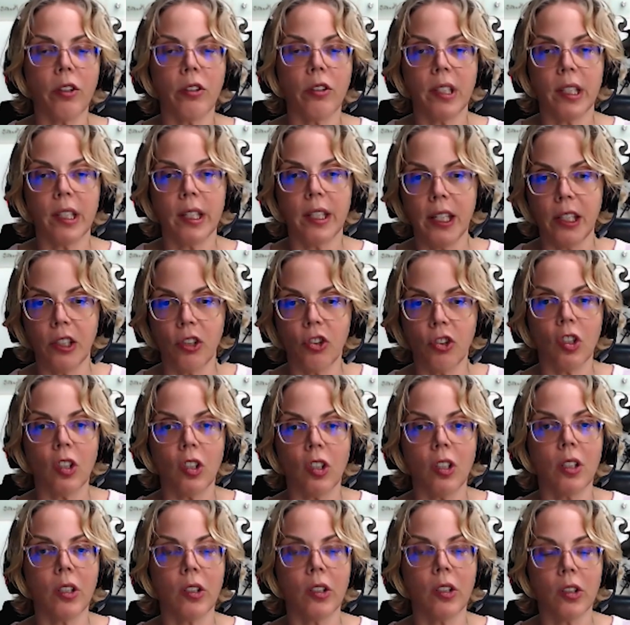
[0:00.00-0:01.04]
there's
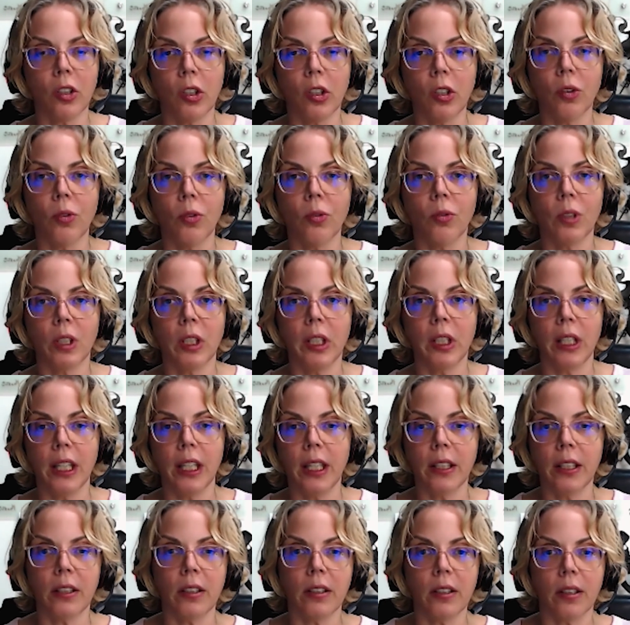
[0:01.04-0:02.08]
adhesion and glue and
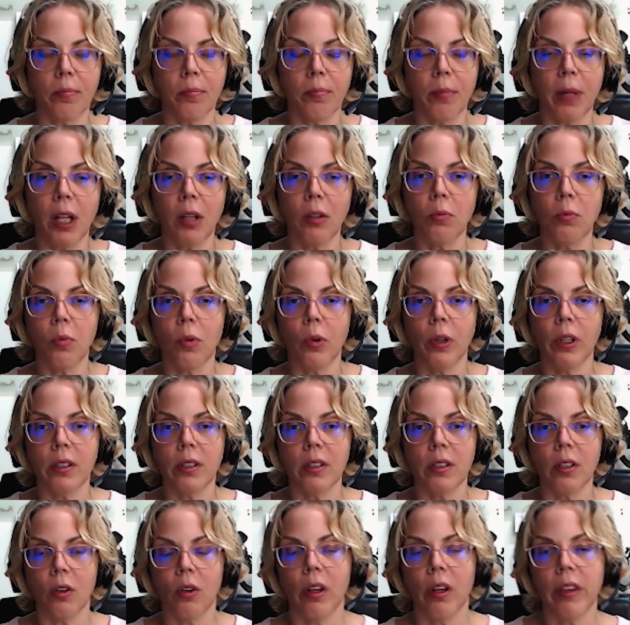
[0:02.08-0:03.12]
heat and melt
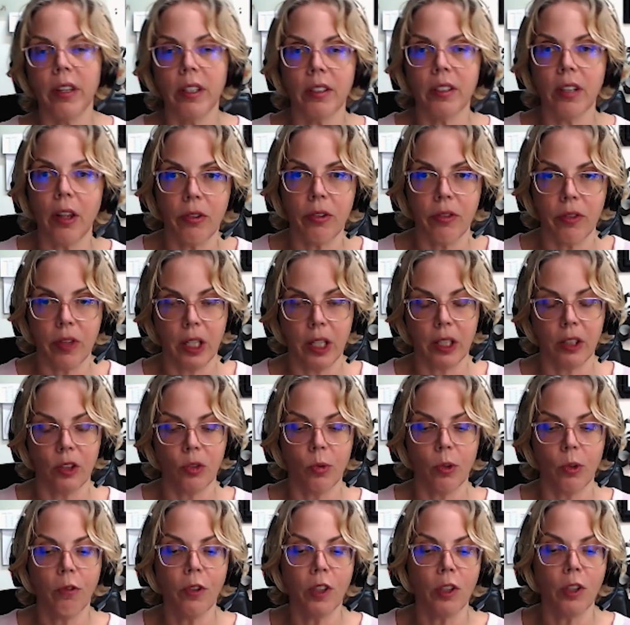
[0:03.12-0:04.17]
points and all these other
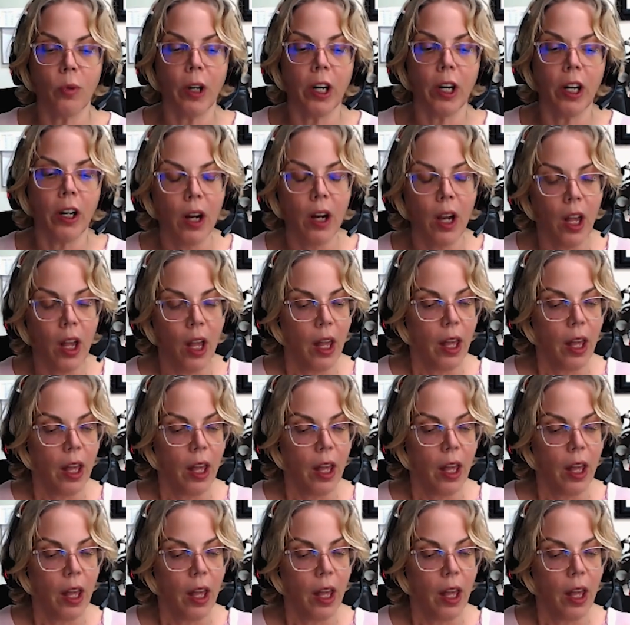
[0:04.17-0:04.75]
things with footwear